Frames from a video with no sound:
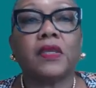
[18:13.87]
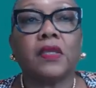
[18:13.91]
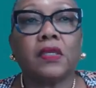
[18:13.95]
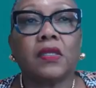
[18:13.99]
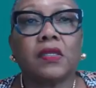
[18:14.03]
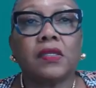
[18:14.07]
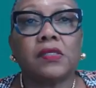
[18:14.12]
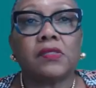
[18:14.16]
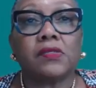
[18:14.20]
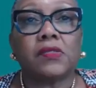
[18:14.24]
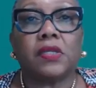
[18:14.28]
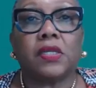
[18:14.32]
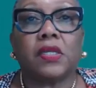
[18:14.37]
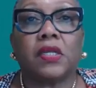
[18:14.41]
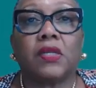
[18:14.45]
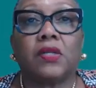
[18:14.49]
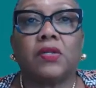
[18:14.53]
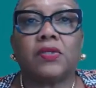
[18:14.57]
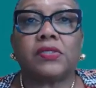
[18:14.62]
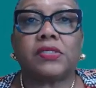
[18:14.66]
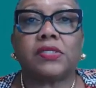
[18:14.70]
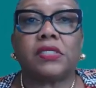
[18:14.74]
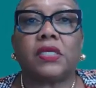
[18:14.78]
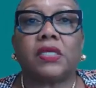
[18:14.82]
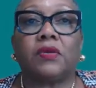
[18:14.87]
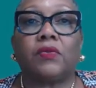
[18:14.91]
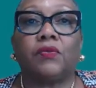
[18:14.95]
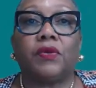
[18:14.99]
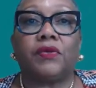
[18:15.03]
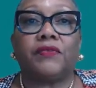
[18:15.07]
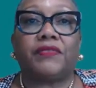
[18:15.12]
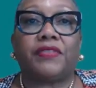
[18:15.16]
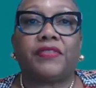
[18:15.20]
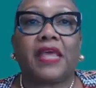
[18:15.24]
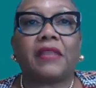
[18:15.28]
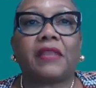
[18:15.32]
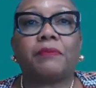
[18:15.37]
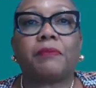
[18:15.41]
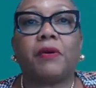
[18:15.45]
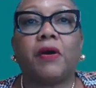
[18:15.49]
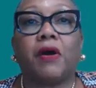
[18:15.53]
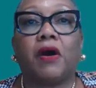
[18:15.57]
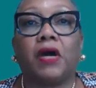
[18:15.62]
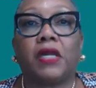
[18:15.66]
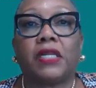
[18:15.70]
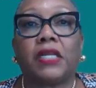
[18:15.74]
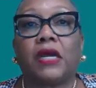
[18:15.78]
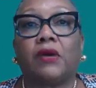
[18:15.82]
So in closing with that
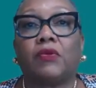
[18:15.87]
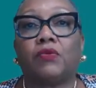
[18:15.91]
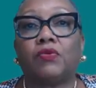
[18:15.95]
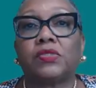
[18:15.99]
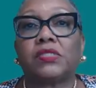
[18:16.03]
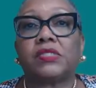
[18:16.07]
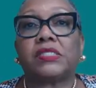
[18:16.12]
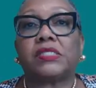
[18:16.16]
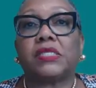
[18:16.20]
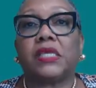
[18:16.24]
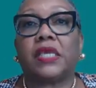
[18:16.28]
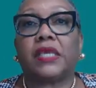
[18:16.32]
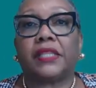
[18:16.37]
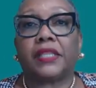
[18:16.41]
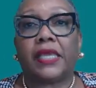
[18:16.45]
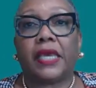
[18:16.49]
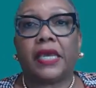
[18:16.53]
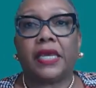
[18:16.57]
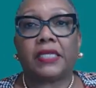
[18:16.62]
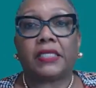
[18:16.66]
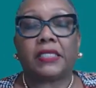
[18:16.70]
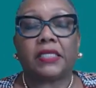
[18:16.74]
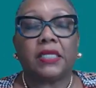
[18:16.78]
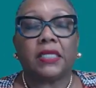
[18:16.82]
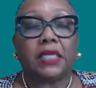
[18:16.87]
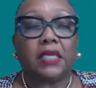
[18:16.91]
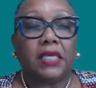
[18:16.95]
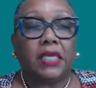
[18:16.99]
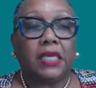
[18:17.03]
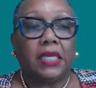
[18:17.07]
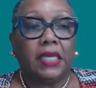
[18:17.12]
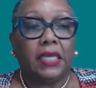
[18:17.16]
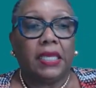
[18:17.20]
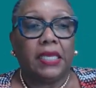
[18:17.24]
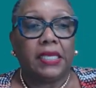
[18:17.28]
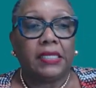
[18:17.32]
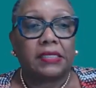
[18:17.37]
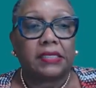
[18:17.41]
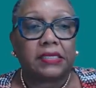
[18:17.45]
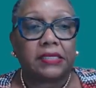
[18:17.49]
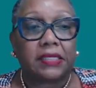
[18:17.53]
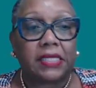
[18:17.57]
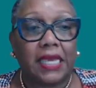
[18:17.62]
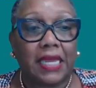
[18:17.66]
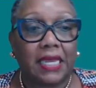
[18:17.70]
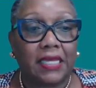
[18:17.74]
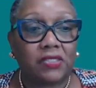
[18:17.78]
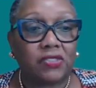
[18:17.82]
part, I would say that a
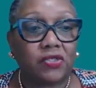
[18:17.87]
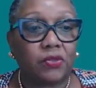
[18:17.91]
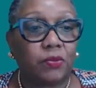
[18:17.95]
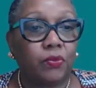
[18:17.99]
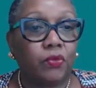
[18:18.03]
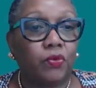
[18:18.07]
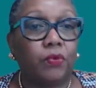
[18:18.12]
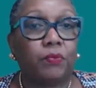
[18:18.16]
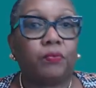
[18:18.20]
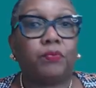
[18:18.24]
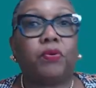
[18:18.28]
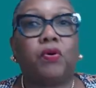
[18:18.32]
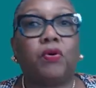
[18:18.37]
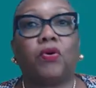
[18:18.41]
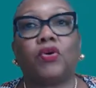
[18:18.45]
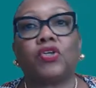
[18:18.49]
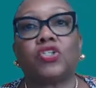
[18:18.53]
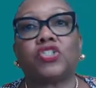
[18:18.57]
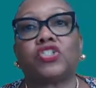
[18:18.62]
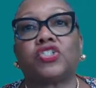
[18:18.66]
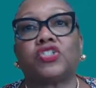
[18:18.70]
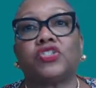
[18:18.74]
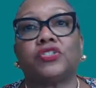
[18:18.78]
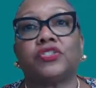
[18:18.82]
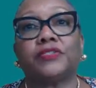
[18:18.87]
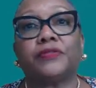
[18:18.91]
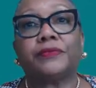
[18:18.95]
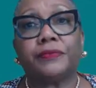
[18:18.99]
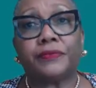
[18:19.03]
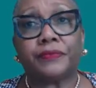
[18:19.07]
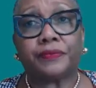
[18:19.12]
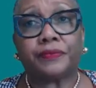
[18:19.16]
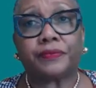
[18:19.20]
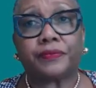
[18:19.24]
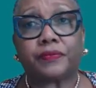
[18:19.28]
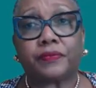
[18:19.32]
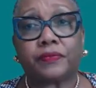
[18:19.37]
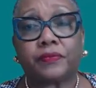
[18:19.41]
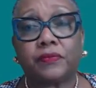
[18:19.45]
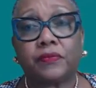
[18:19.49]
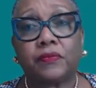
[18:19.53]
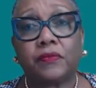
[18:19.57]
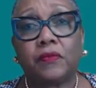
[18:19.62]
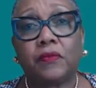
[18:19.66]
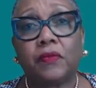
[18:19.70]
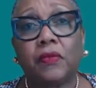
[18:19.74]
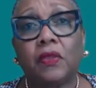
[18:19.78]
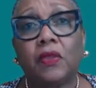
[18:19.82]
sizable portion
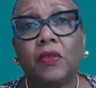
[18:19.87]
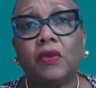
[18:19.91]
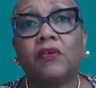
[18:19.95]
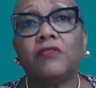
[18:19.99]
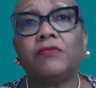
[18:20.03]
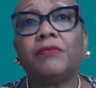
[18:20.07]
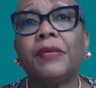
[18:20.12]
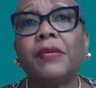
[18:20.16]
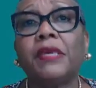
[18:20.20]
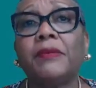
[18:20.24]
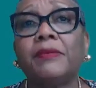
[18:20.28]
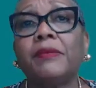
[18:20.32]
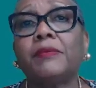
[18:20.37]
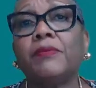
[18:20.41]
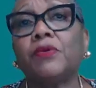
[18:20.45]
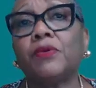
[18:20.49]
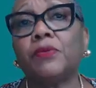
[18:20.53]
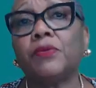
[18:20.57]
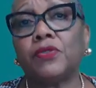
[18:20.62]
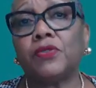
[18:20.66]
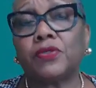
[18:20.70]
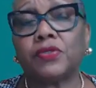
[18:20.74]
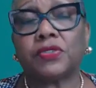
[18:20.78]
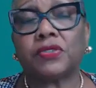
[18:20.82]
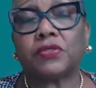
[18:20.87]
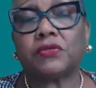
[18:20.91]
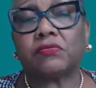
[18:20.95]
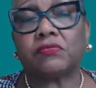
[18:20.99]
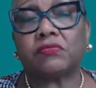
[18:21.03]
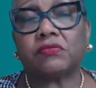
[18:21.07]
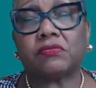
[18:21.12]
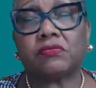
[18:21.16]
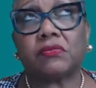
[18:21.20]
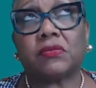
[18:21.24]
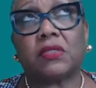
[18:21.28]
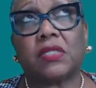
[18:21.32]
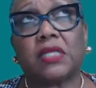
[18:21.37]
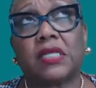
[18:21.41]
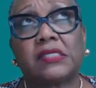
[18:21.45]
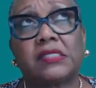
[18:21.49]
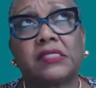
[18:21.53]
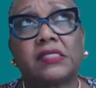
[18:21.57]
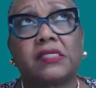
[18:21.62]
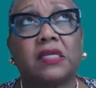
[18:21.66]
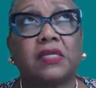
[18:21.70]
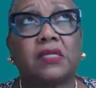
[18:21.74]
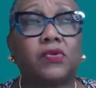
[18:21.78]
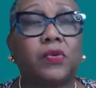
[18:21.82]
of baby boomers, let's
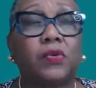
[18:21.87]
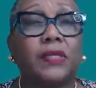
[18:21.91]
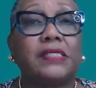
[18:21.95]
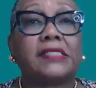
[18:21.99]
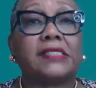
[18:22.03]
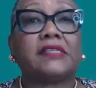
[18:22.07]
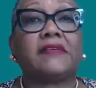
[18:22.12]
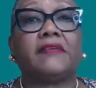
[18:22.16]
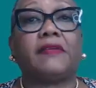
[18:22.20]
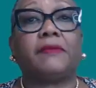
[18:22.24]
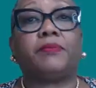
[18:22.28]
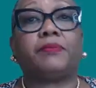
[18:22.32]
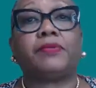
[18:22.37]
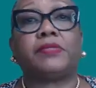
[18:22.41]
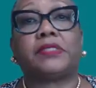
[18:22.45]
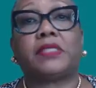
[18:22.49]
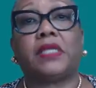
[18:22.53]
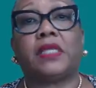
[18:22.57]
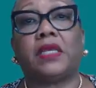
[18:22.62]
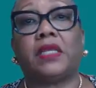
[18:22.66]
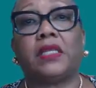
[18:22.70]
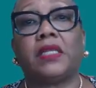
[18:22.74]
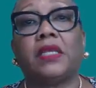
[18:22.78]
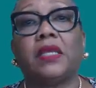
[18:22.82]
say 27%,